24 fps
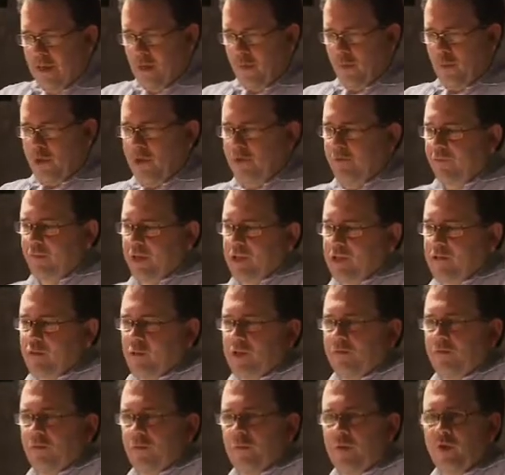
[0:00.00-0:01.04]
We've
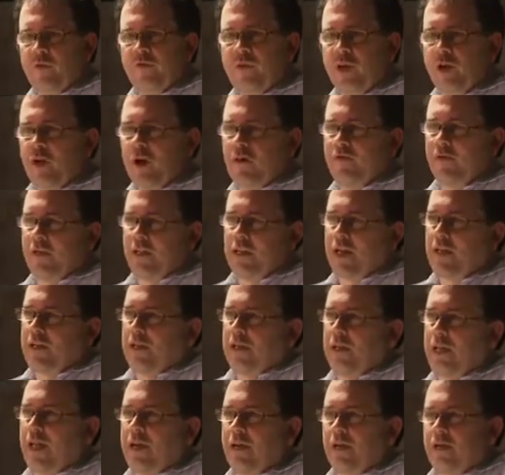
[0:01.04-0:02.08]
removed an awful lot of
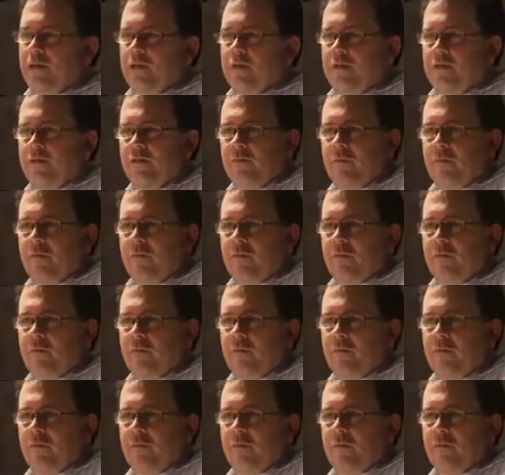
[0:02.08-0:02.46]
layers.